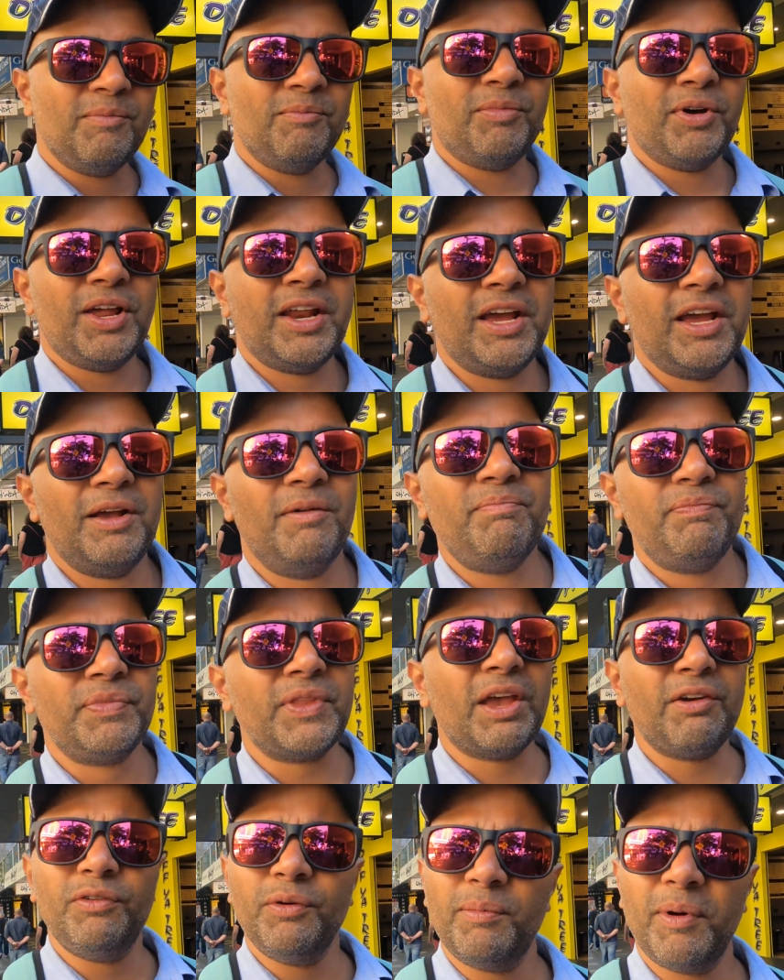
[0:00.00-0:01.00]
But
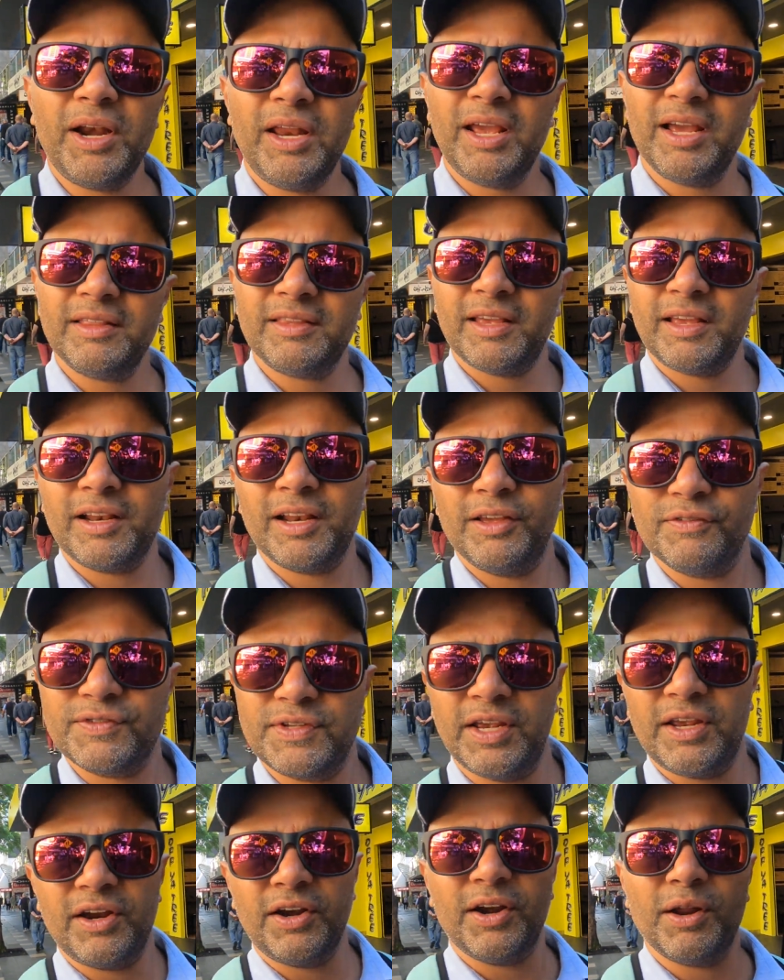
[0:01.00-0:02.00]
everybody, I think, lives
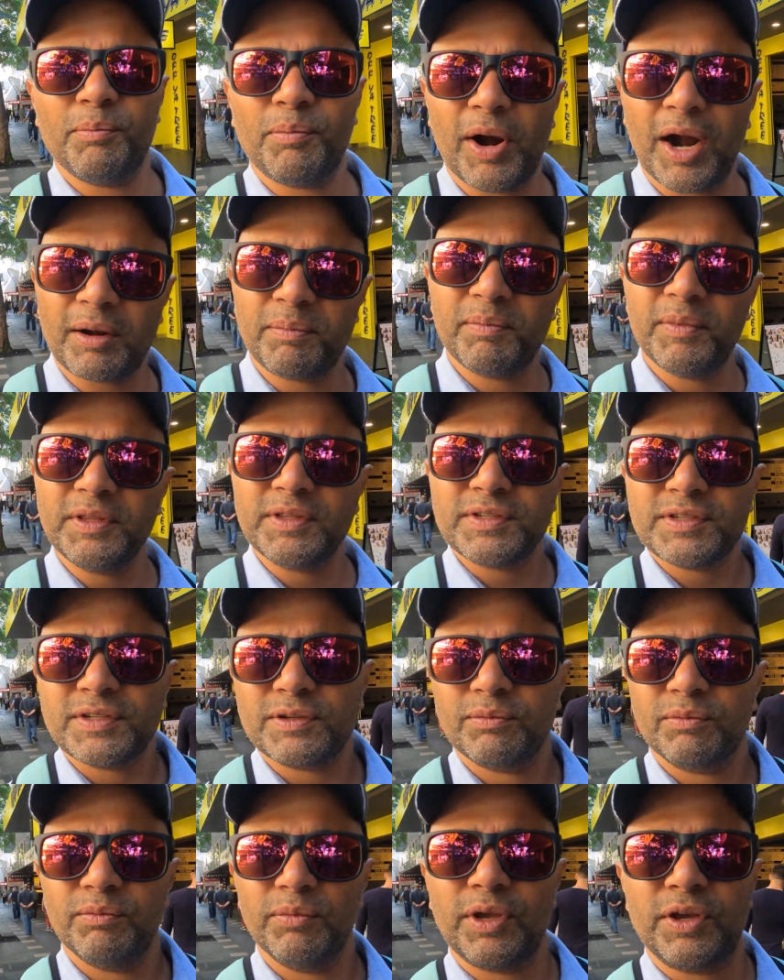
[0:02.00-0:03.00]
here in apartments
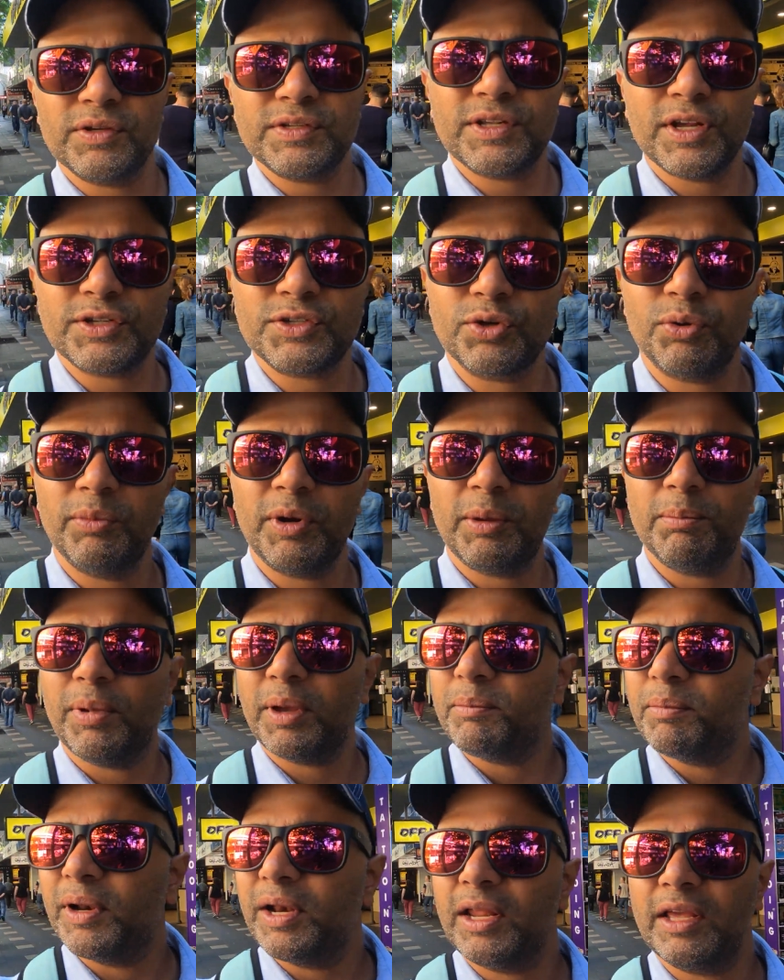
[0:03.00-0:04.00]
because there's so many
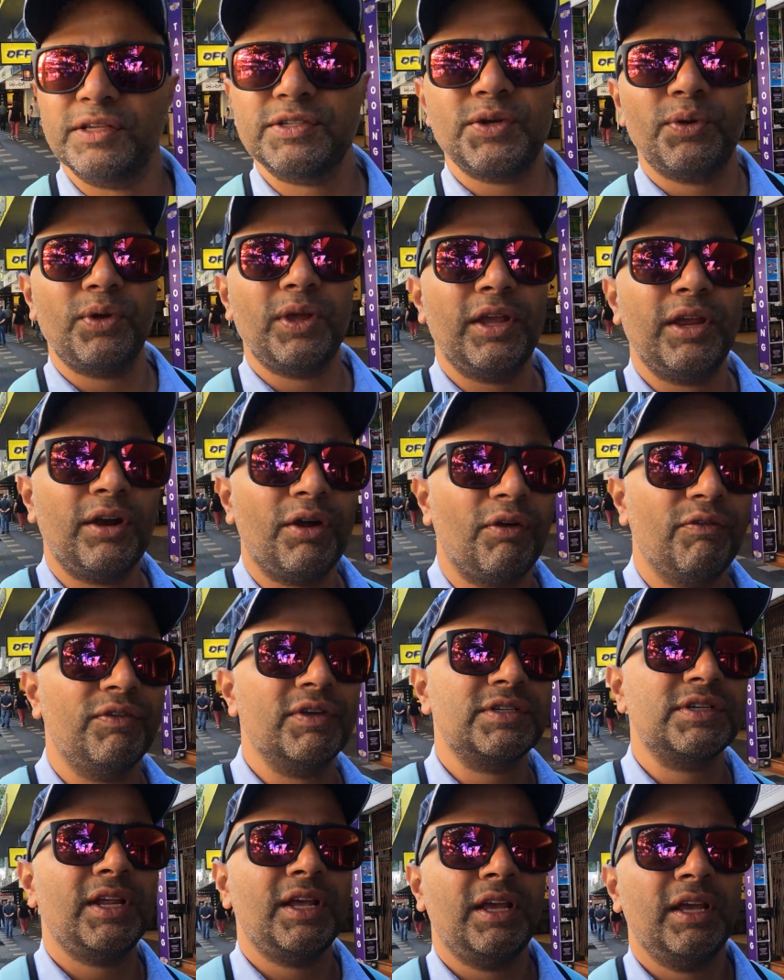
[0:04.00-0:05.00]
big buildings over here.
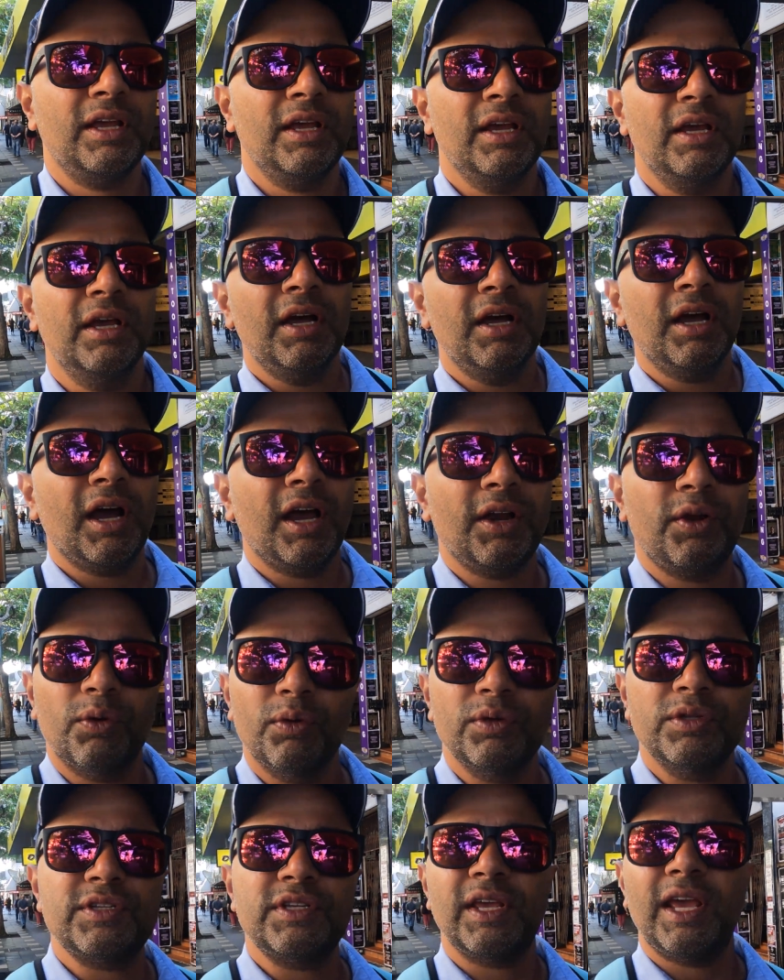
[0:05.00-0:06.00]
Obviously, I
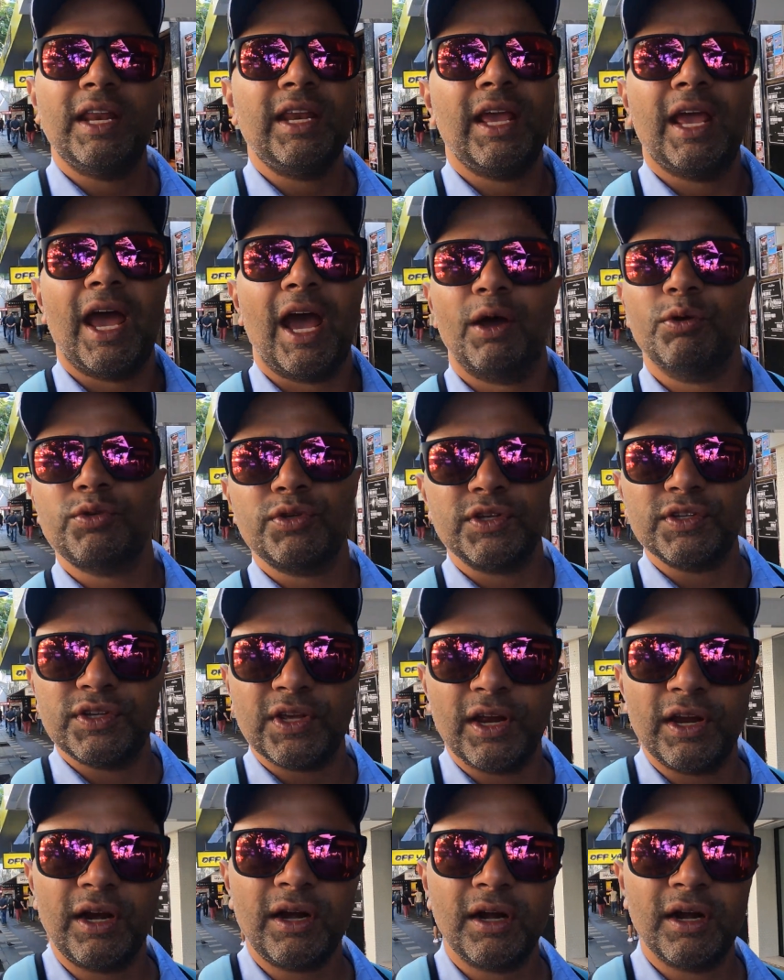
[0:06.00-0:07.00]
don't see any houses
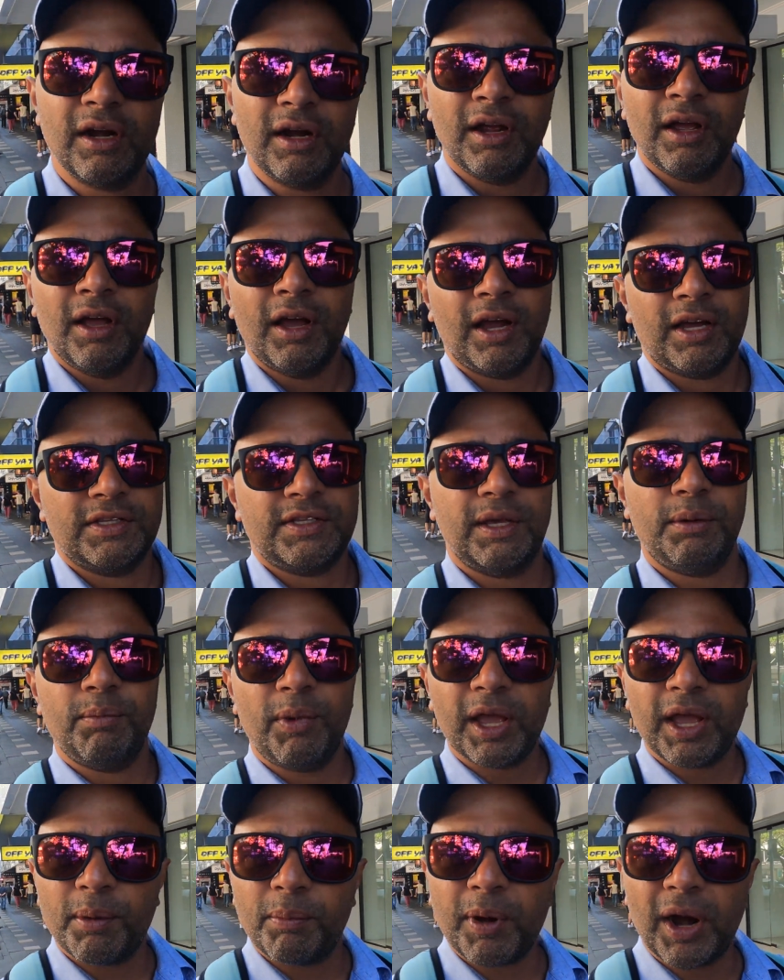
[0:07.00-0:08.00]
here. I see
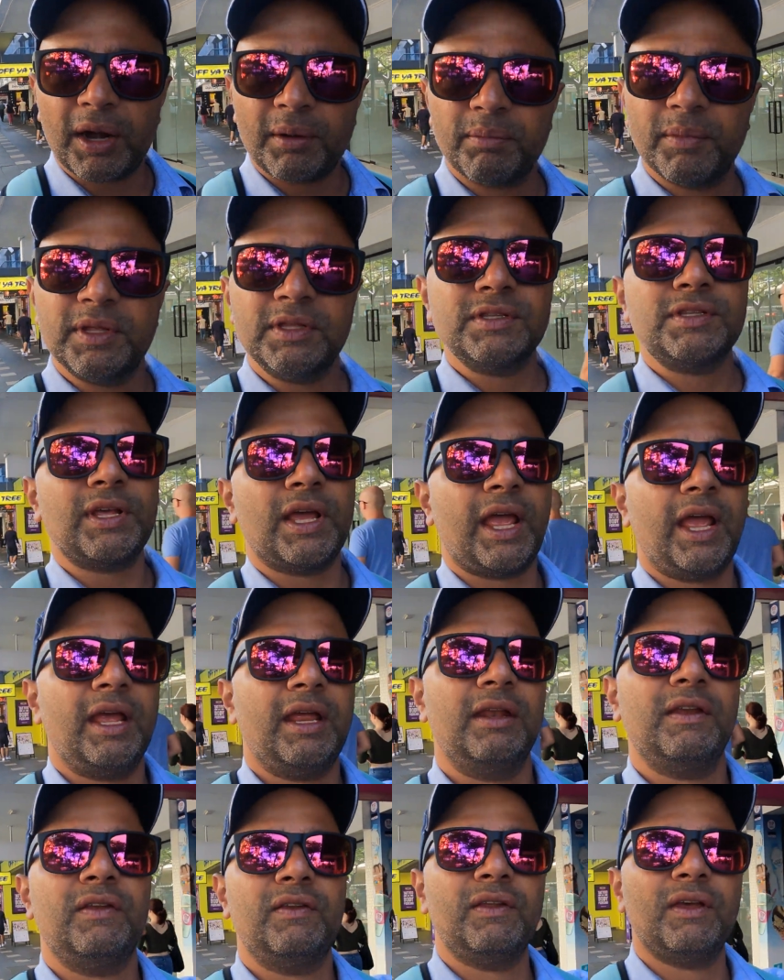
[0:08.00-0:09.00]
big apartments
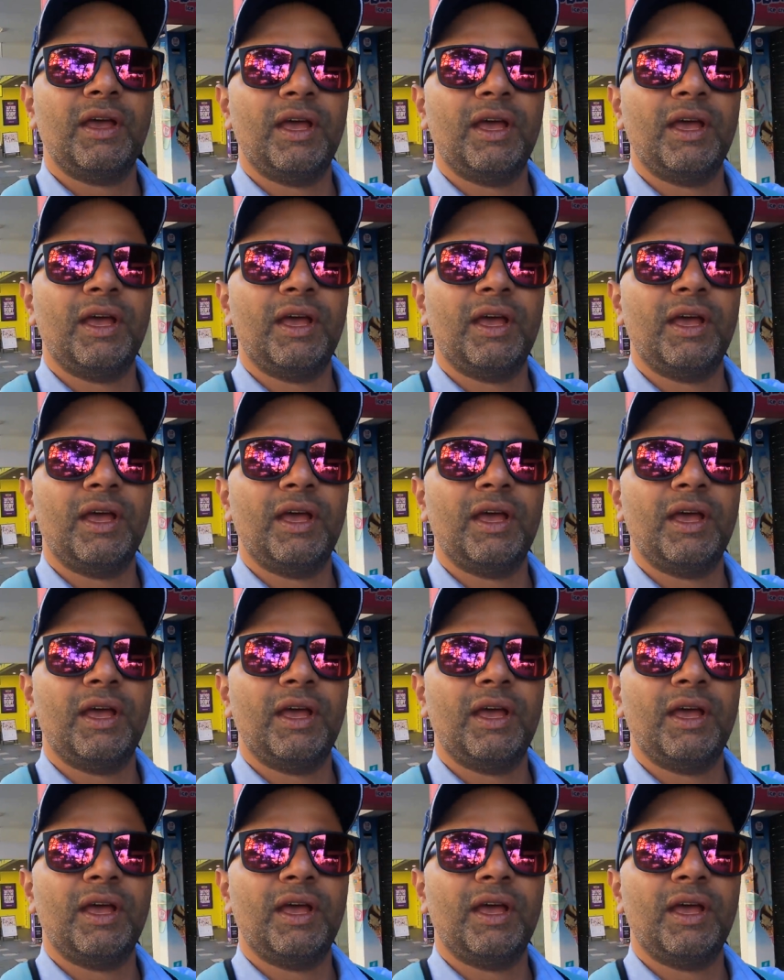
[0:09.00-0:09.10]
and